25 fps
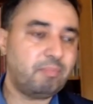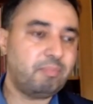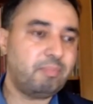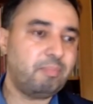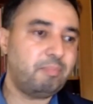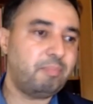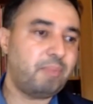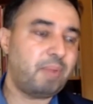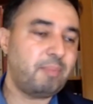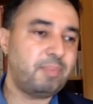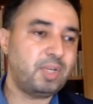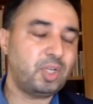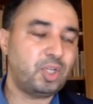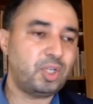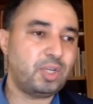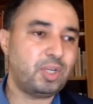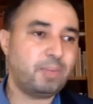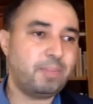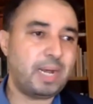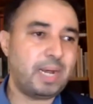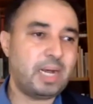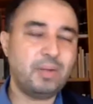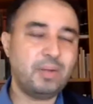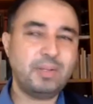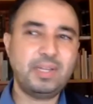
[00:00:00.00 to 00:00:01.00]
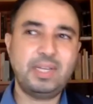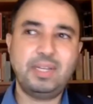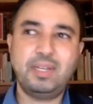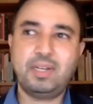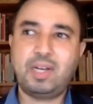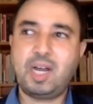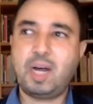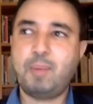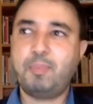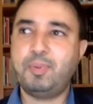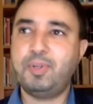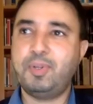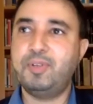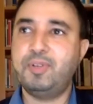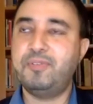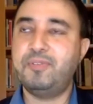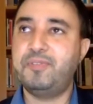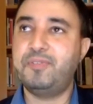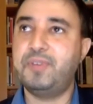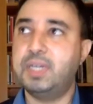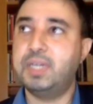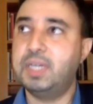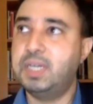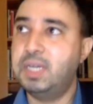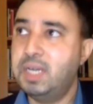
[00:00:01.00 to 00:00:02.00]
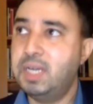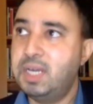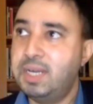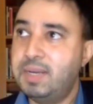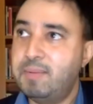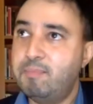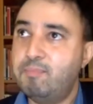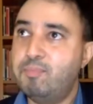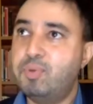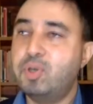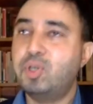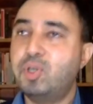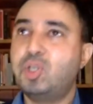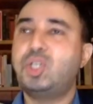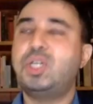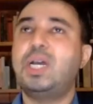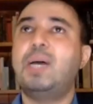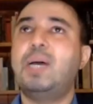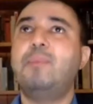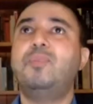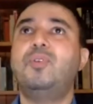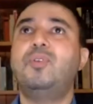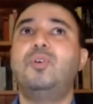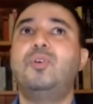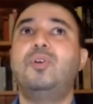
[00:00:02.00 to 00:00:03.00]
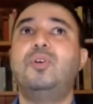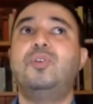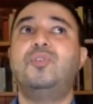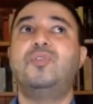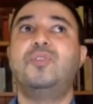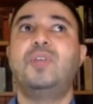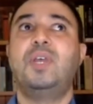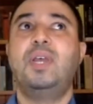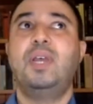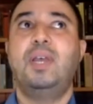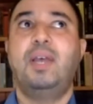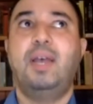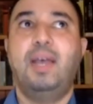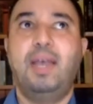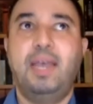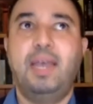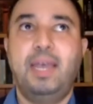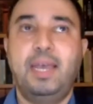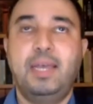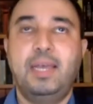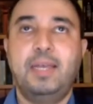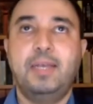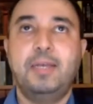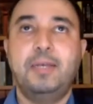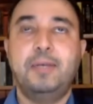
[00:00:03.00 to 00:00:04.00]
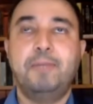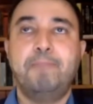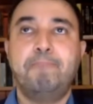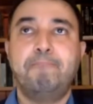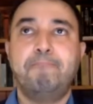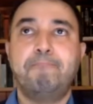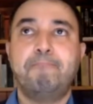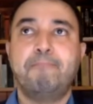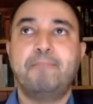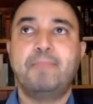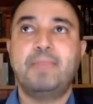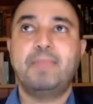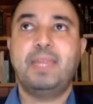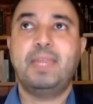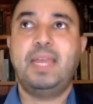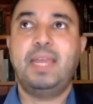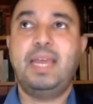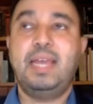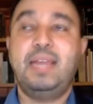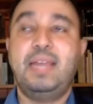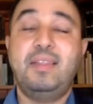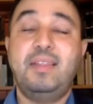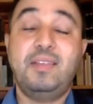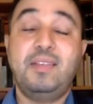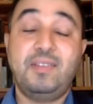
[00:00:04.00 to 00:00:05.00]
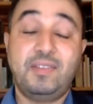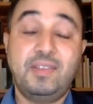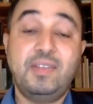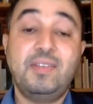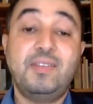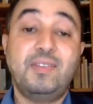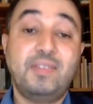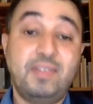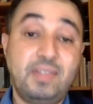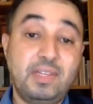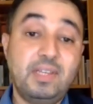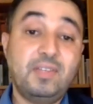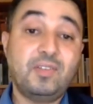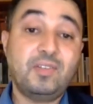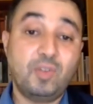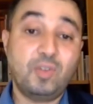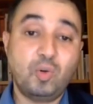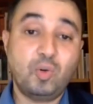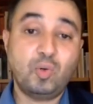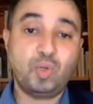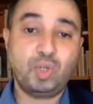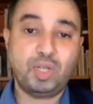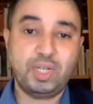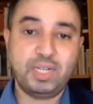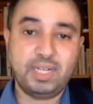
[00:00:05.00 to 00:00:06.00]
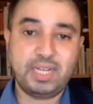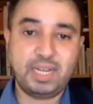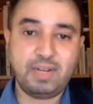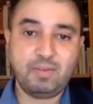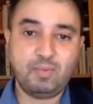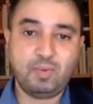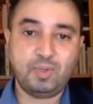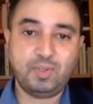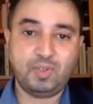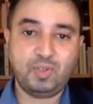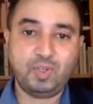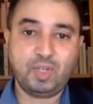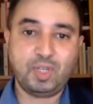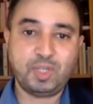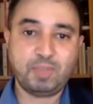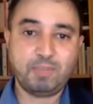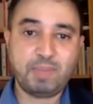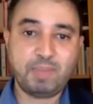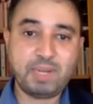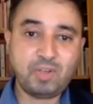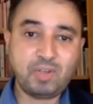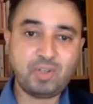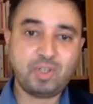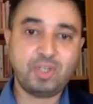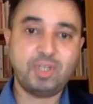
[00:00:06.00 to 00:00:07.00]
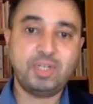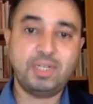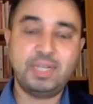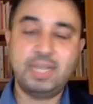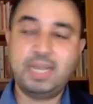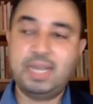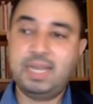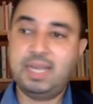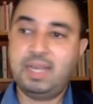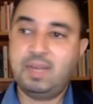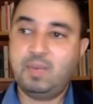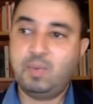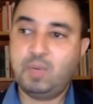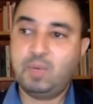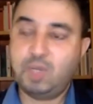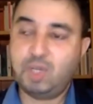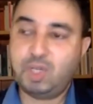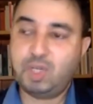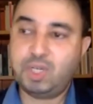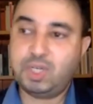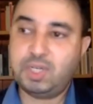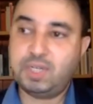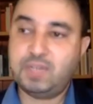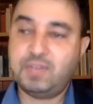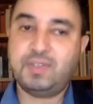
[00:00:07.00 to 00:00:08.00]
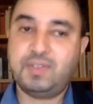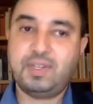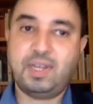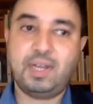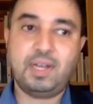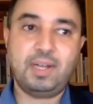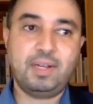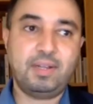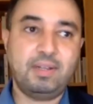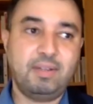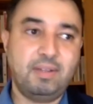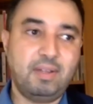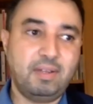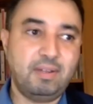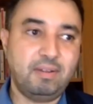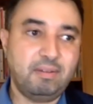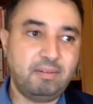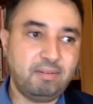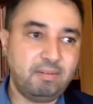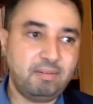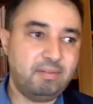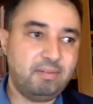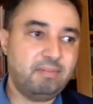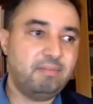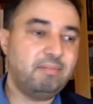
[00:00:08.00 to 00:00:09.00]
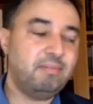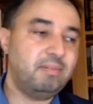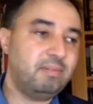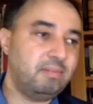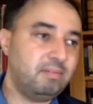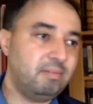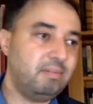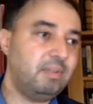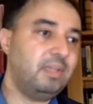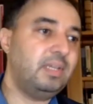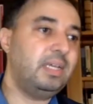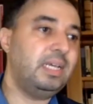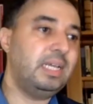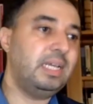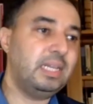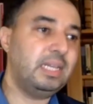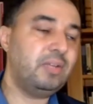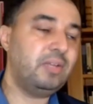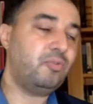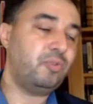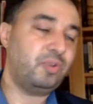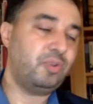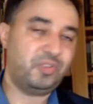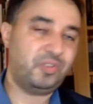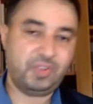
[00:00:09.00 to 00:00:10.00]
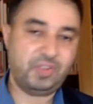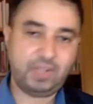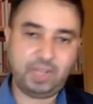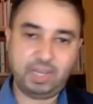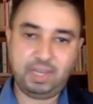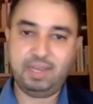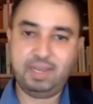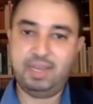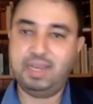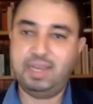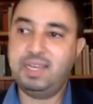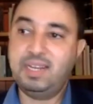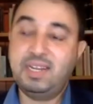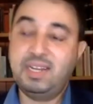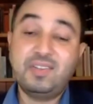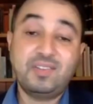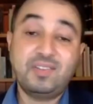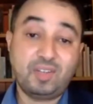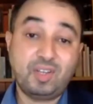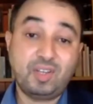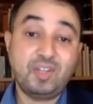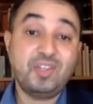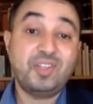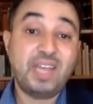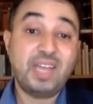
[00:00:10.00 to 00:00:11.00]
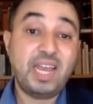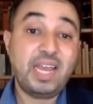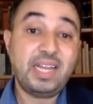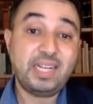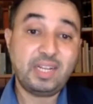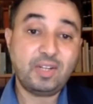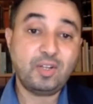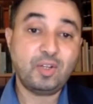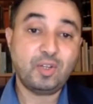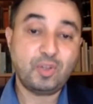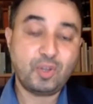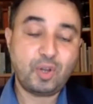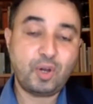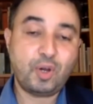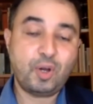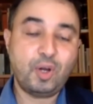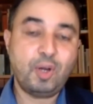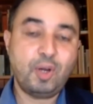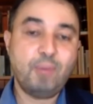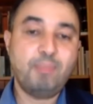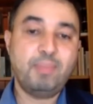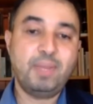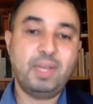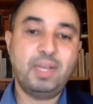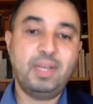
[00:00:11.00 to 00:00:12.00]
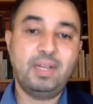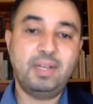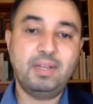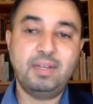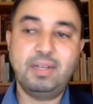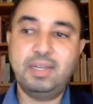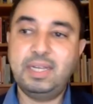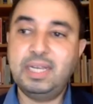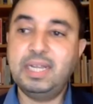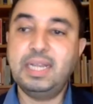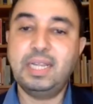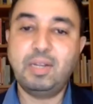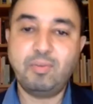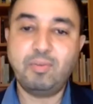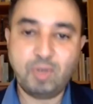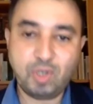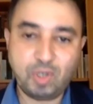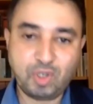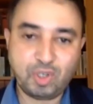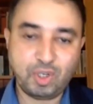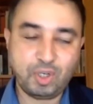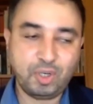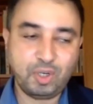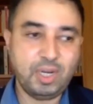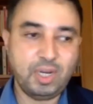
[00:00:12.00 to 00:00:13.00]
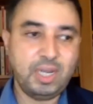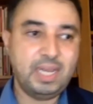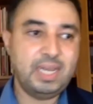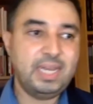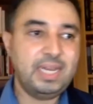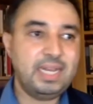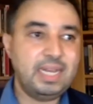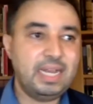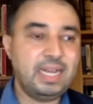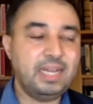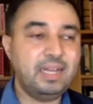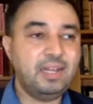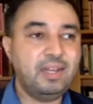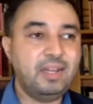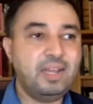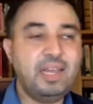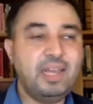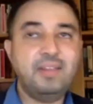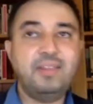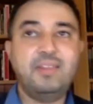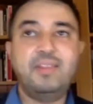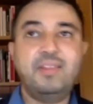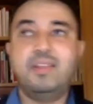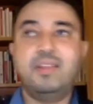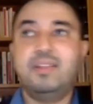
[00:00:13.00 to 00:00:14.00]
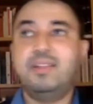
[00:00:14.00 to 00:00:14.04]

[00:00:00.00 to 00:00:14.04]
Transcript: published about in a couple of book chapters, and this is this notion that was just mentioned, which is illiteracy. It is contained in the term illiterature, and